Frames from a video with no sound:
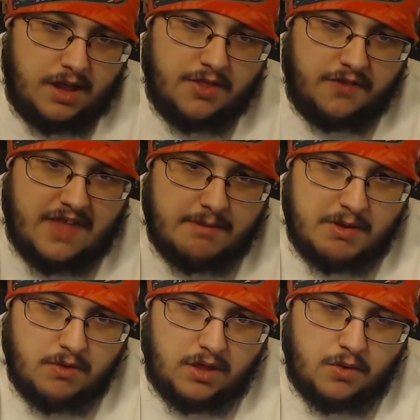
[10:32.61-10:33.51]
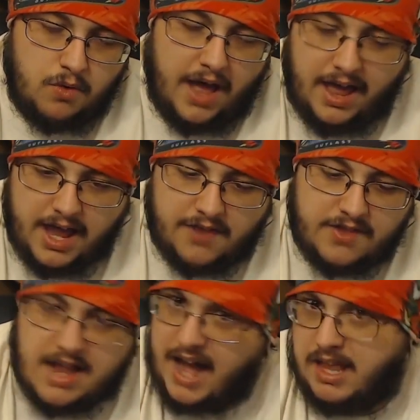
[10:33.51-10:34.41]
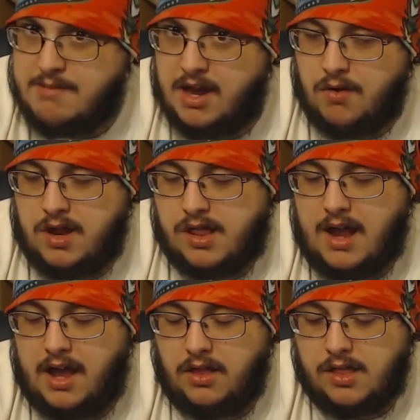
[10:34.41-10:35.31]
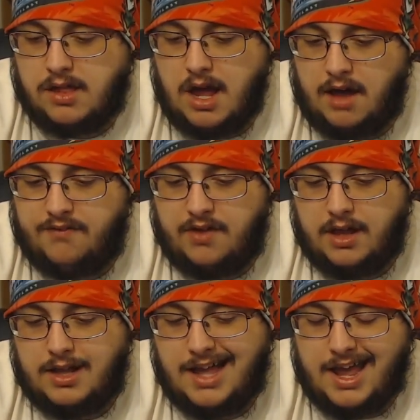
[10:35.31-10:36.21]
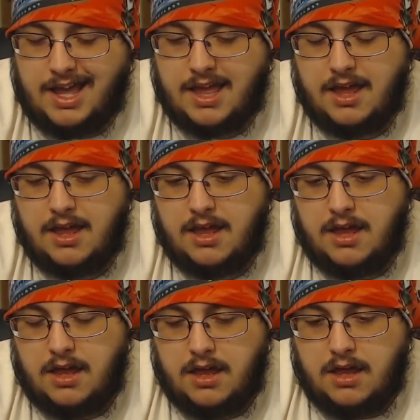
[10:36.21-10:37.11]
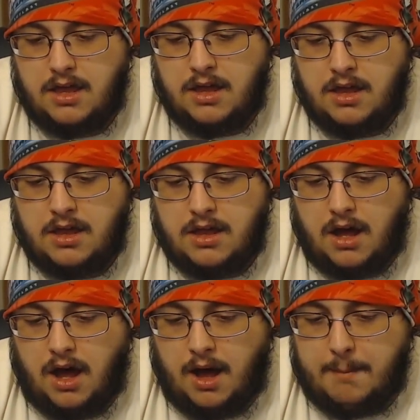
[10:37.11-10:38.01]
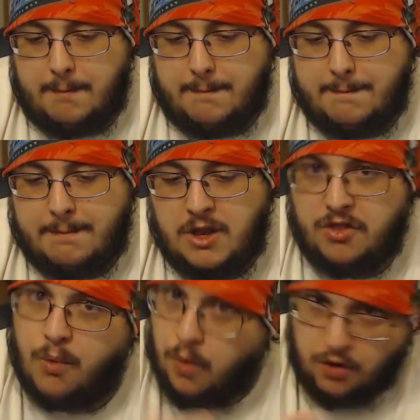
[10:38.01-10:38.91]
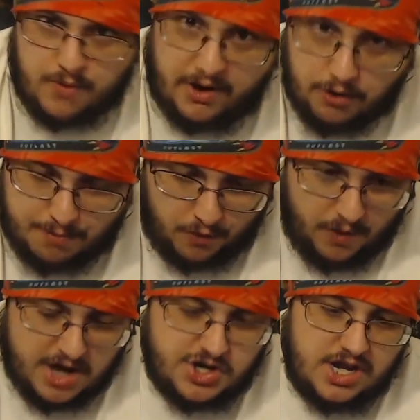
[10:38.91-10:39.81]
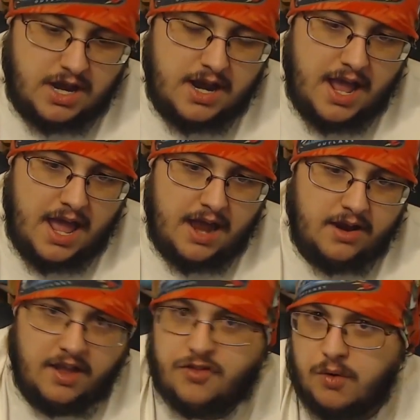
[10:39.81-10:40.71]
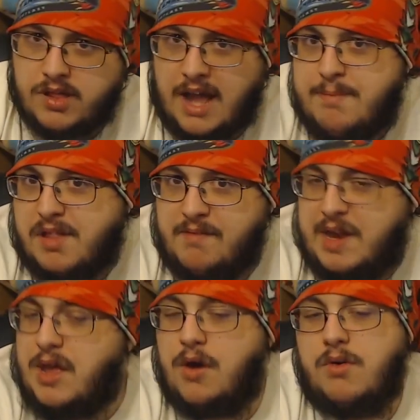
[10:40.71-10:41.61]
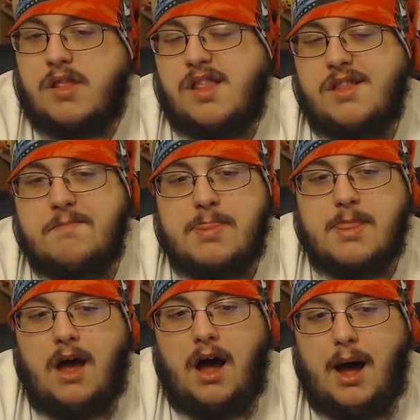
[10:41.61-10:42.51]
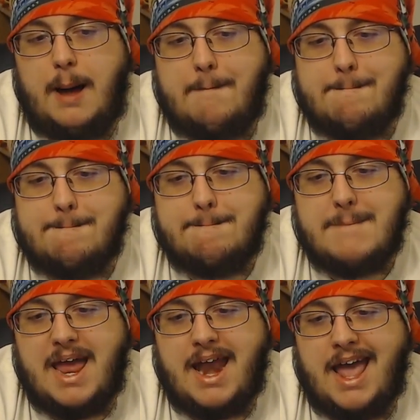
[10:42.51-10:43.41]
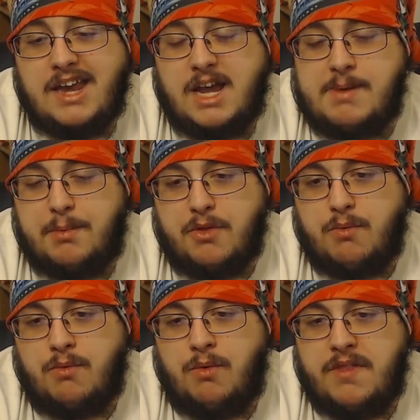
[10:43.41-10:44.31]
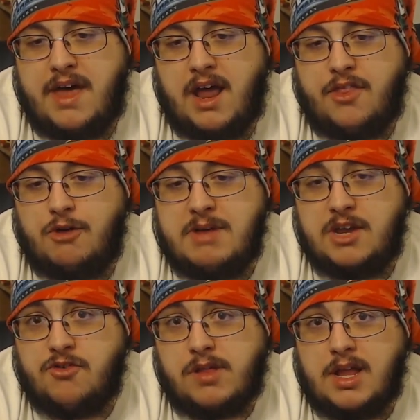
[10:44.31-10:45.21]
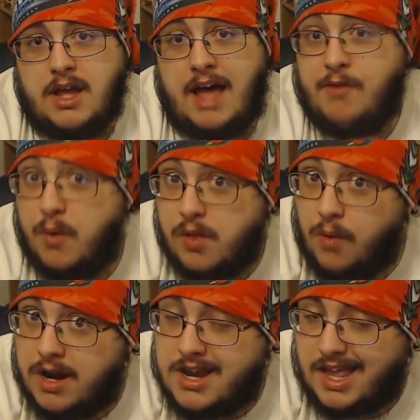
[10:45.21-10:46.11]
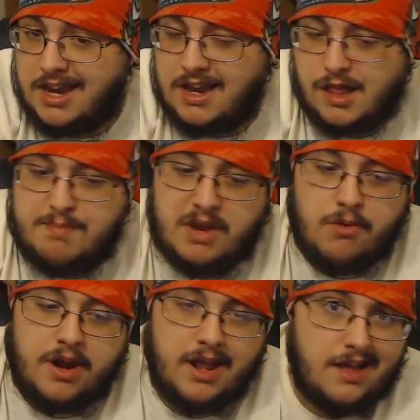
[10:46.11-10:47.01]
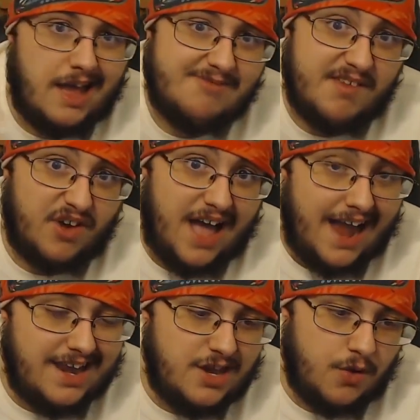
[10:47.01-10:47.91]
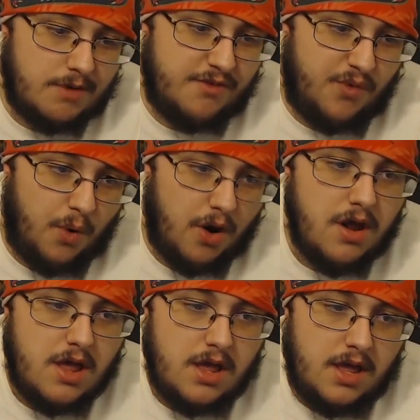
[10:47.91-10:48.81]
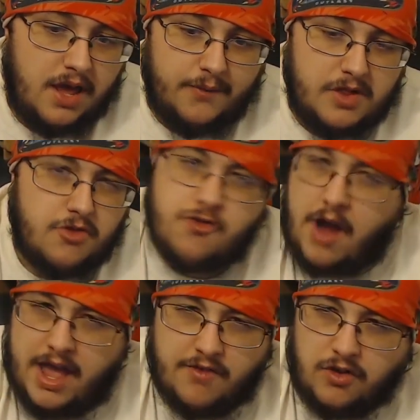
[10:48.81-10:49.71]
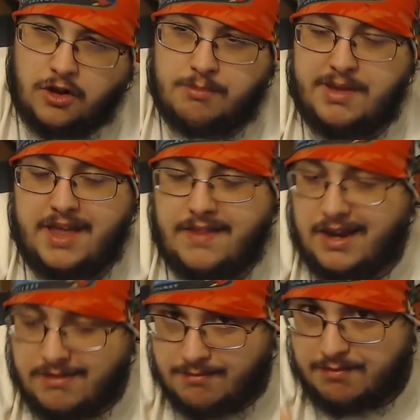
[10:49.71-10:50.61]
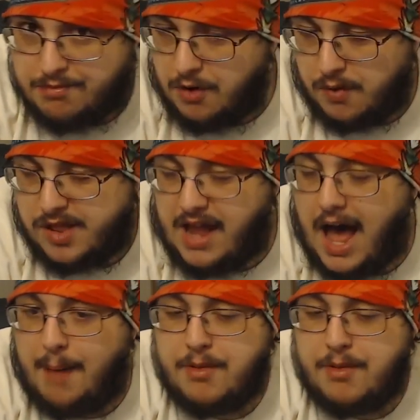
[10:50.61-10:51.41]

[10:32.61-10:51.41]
I thought that'd be really cool. I like the documentary styled stuff, like, you know, the world record progression and like those types of videos. And I had come up with one that I thought would be interesting. I've always wanted to get into speedrunning. Never got into it before. I always try it for a little bit and then, you know, stop.